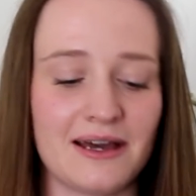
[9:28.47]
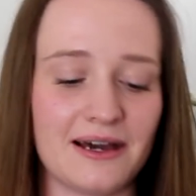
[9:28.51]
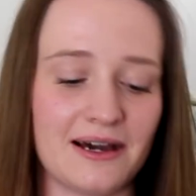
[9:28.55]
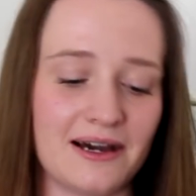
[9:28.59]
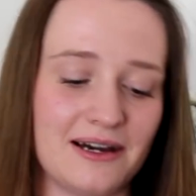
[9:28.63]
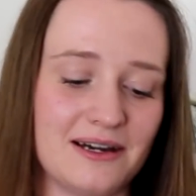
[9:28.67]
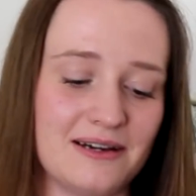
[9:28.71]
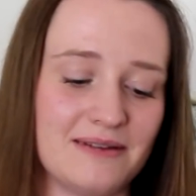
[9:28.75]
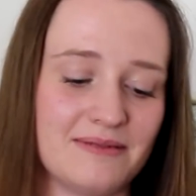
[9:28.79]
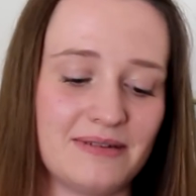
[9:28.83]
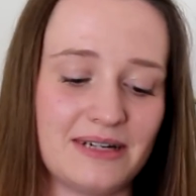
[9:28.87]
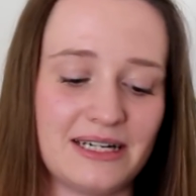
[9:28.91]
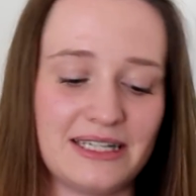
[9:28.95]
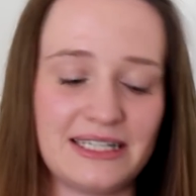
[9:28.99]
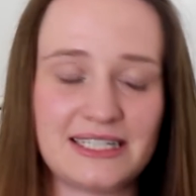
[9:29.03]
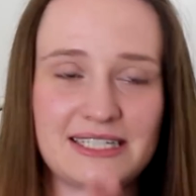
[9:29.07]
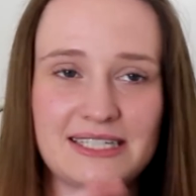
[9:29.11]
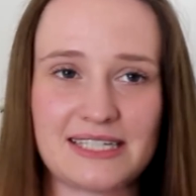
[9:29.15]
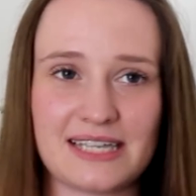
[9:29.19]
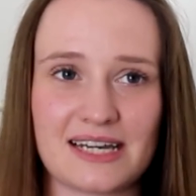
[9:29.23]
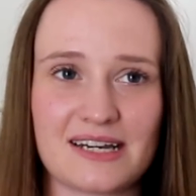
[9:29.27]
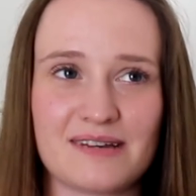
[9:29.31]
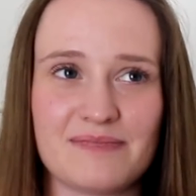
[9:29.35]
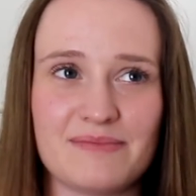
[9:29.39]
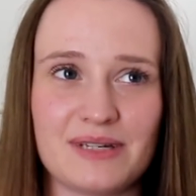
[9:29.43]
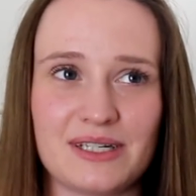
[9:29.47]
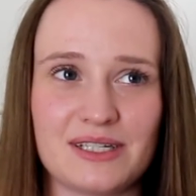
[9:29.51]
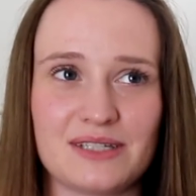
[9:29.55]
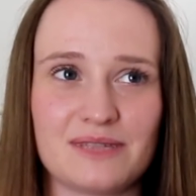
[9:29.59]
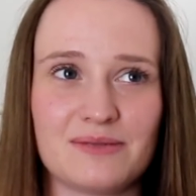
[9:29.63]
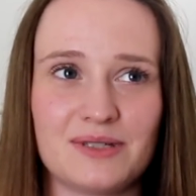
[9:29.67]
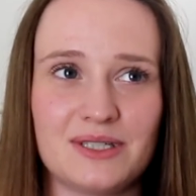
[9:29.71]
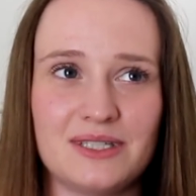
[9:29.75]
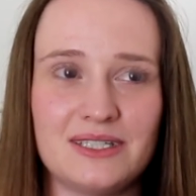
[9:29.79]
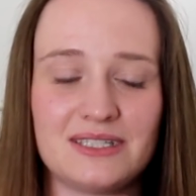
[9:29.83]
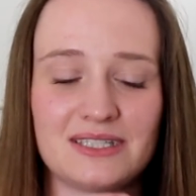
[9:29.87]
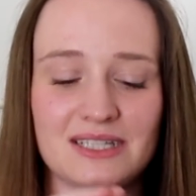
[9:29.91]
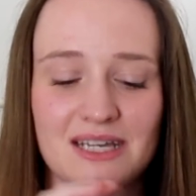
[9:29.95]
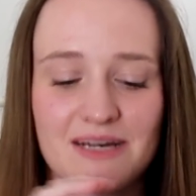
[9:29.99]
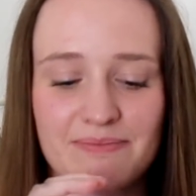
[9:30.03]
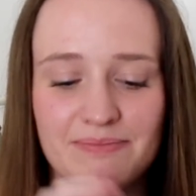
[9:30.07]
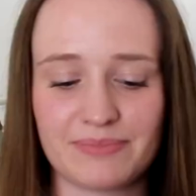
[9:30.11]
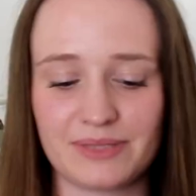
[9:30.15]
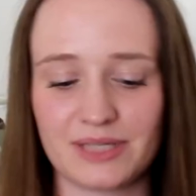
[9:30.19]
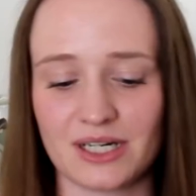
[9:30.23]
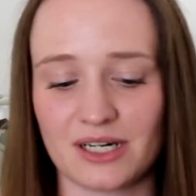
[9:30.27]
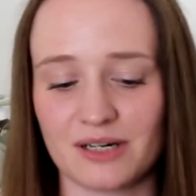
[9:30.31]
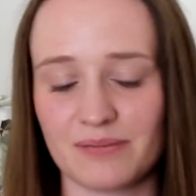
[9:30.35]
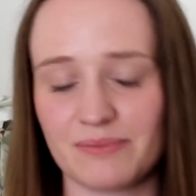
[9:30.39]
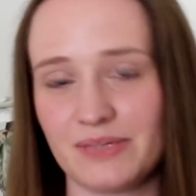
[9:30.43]
Um, and the second biggest one is
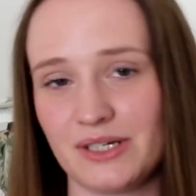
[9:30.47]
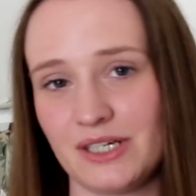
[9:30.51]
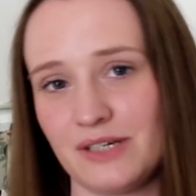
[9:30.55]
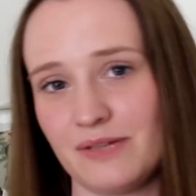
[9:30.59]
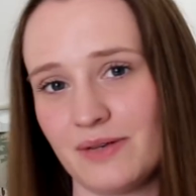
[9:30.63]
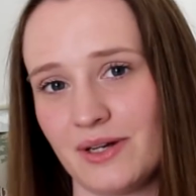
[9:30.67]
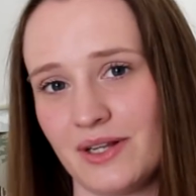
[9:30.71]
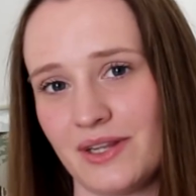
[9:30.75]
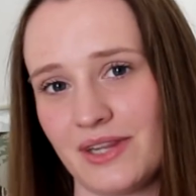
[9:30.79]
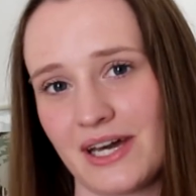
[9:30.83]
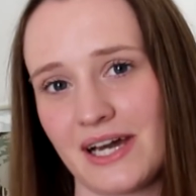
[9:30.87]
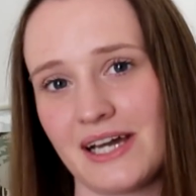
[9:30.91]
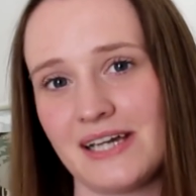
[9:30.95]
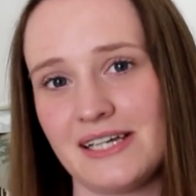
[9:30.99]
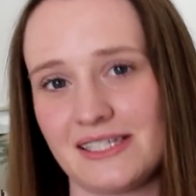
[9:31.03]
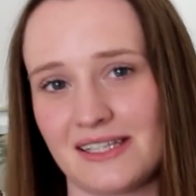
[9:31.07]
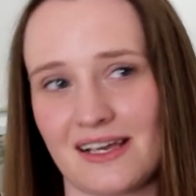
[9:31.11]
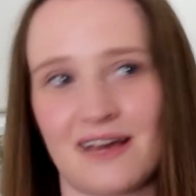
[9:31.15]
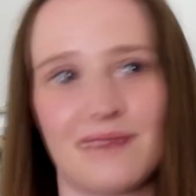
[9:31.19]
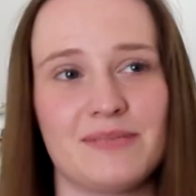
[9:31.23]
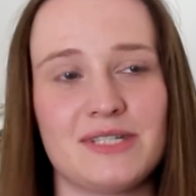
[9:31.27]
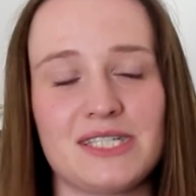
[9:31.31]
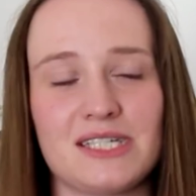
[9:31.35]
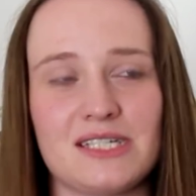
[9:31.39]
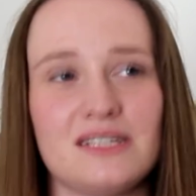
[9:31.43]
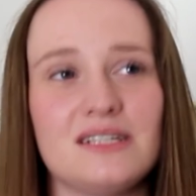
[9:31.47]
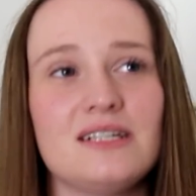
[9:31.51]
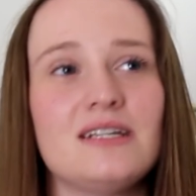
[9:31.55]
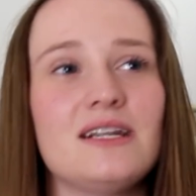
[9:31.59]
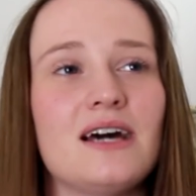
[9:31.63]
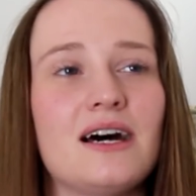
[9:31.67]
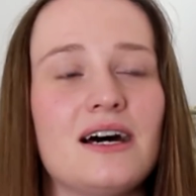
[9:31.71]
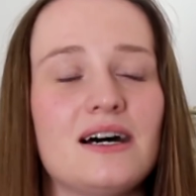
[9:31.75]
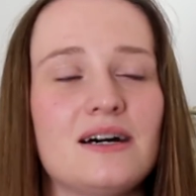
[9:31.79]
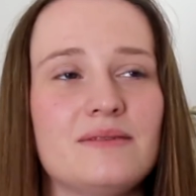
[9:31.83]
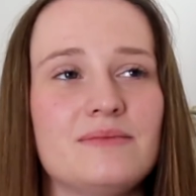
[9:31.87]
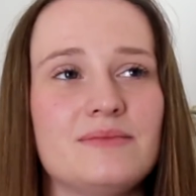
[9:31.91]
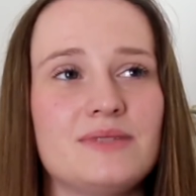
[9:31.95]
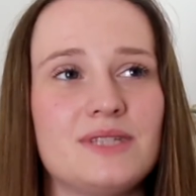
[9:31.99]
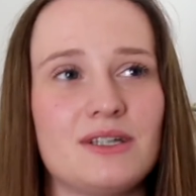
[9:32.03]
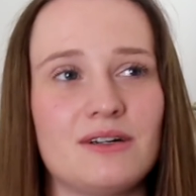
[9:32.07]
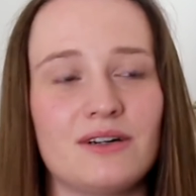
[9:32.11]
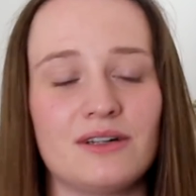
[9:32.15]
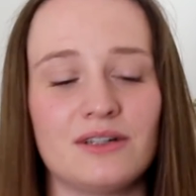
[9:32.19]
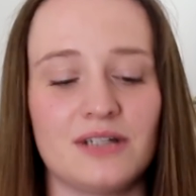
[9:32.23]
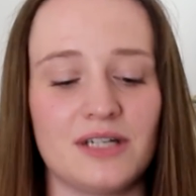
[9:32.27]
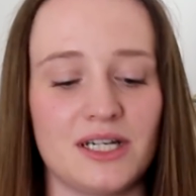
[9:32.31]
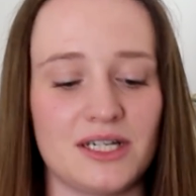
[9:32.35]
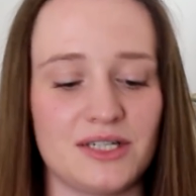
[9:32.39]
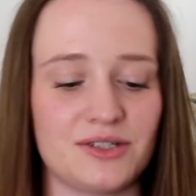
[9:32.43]
that dark blue one. That is Amazon. Um, so
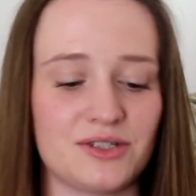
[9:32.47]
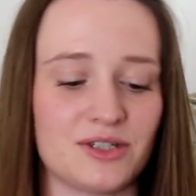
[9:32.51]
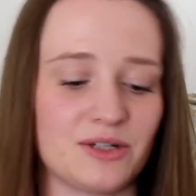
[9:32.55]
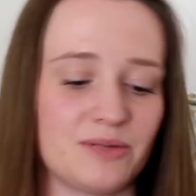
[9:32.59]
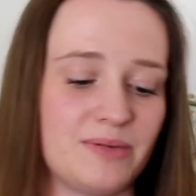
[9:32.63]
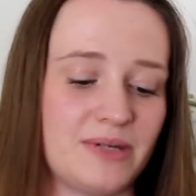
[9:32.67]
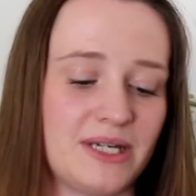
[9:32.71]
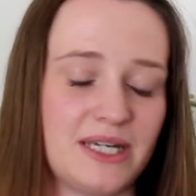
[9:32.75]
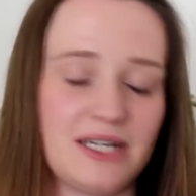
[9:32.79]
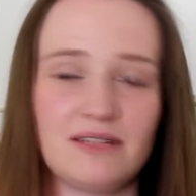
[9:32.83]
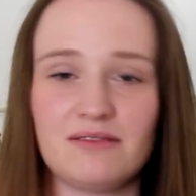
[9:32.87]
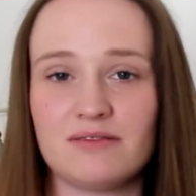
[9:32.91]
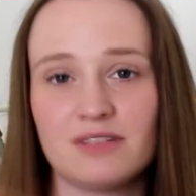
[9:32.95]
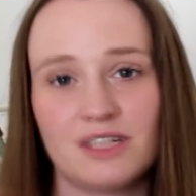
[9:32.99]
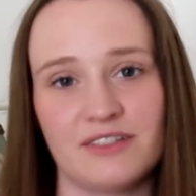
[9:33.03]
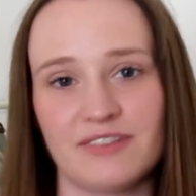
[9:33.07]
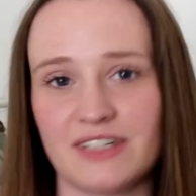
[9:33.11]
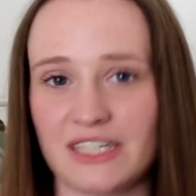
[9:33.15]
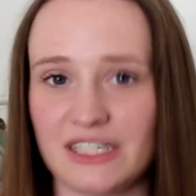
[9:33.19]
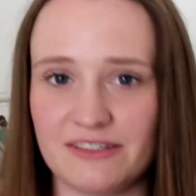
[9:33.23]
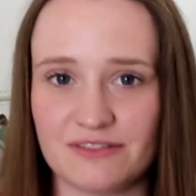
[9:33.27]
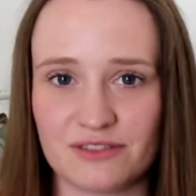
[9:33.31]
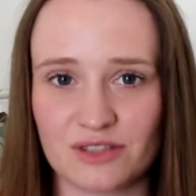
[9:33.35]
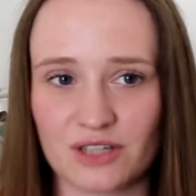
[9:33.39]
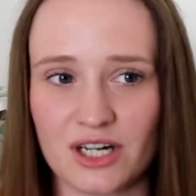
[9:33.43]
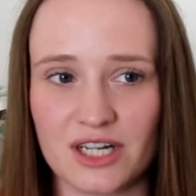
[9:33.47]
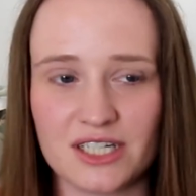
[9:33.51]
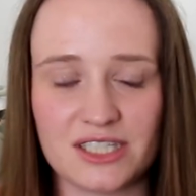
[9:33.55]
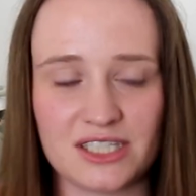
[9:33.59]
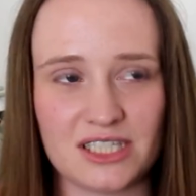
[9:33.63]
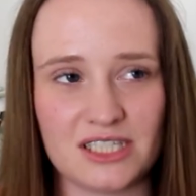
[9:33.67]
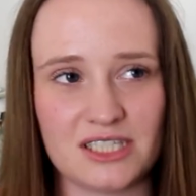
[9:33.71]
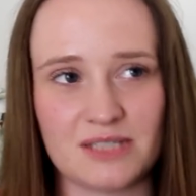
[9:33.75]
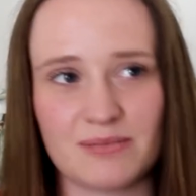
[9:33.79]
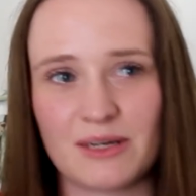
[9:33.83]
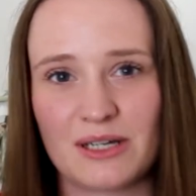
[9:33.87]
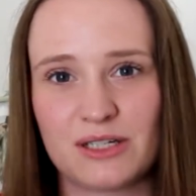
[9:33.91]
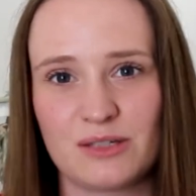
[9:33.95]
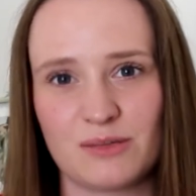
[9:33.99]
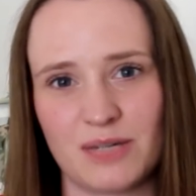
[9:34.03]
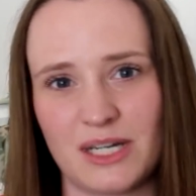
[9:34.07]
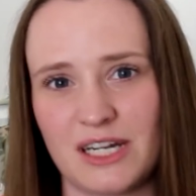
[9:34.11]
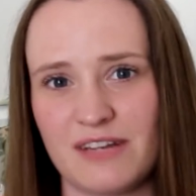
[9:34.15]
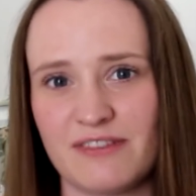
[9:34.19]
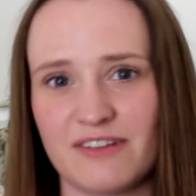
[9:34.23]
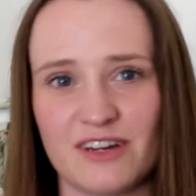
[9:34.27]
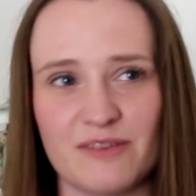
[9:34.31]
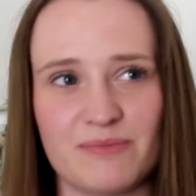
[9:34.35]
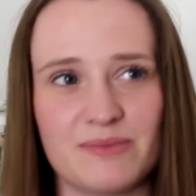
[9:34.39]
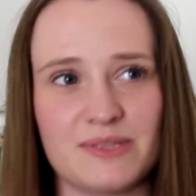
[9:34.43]
online shopping of any variety is about
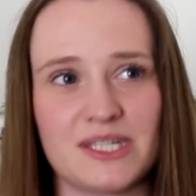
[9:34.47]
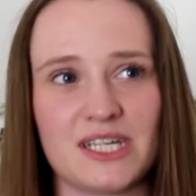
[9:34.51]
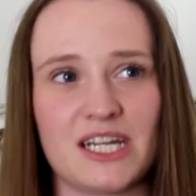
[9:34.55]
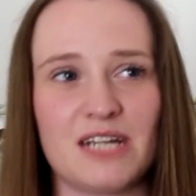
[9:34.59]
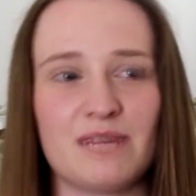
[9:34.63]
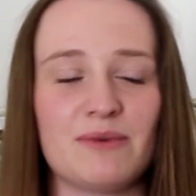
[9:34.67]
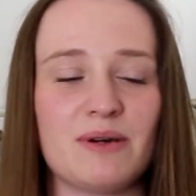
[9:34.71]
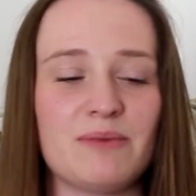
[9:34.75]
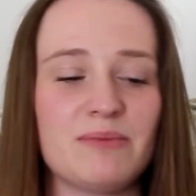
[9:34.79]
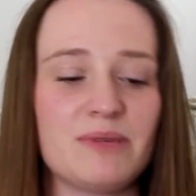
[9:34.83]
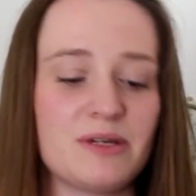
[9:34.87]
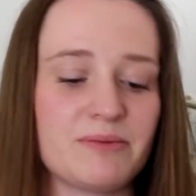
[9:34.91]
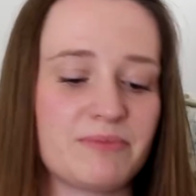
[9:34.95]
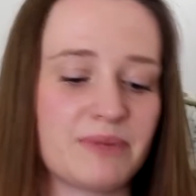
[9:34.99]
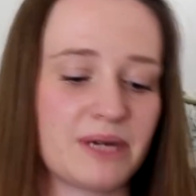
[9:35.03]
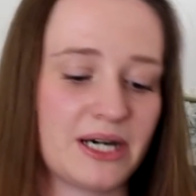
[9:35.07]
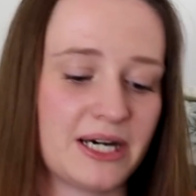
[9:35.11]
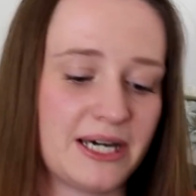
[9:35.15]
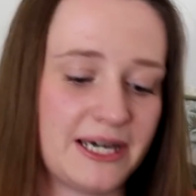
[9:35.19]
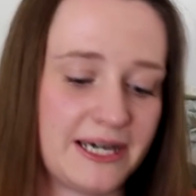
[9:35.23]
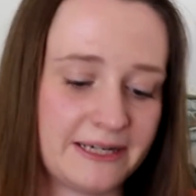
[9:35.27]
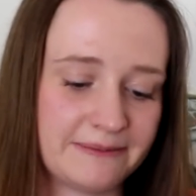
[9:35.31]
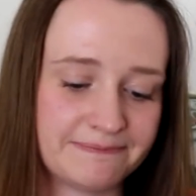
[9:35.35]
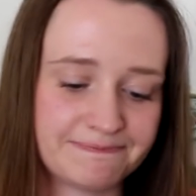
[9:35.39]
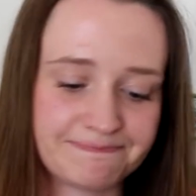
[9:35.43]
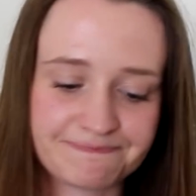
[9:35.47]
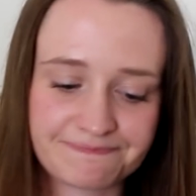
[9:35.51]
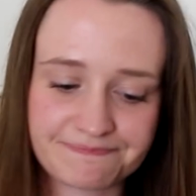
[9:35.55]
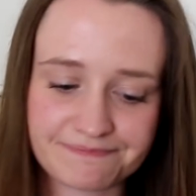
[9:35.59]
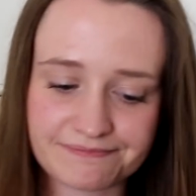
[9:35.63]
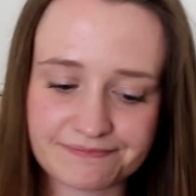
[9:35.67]
25% of my book buying.